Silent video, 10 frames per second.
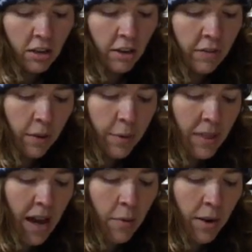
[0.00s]
You definitely
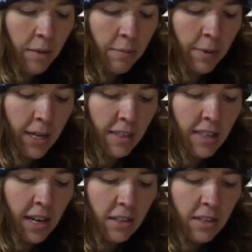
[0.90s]
want that one because
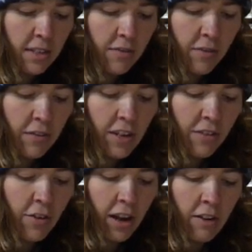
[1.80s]
that's 50
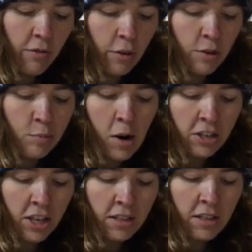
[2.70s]
different hand forged
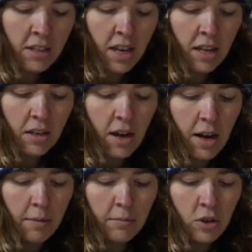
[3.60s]
projects that
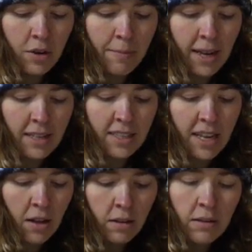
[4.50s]
um, you can make and
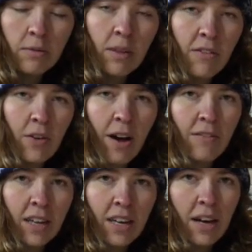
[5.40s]
sell if you have
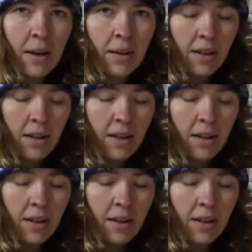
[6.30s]
like a